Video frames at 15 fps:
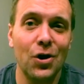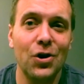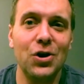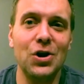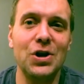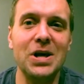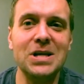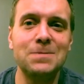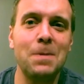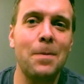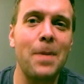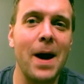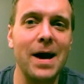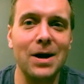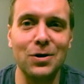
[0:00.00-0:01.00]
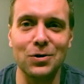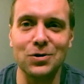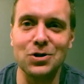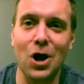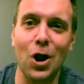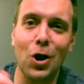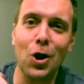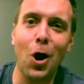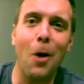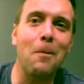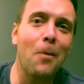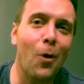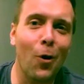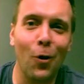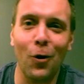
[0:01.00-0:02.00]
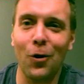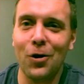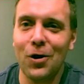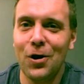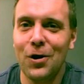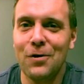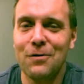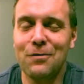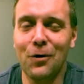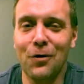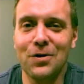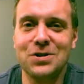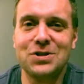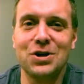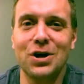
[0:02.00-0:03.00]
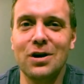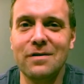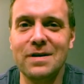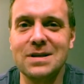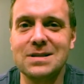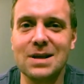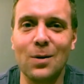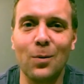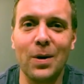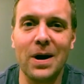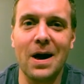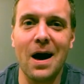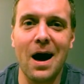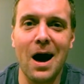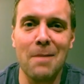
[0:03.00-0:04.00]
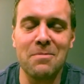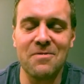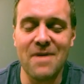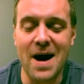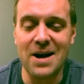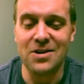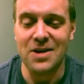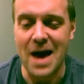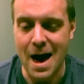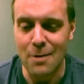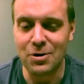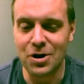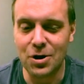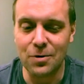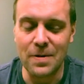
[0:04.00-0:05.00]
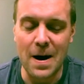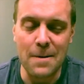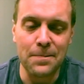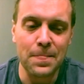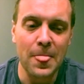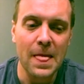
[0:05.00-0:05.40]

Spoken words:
you need to be paying us a lot more for the service that we are providing you. How do you do that?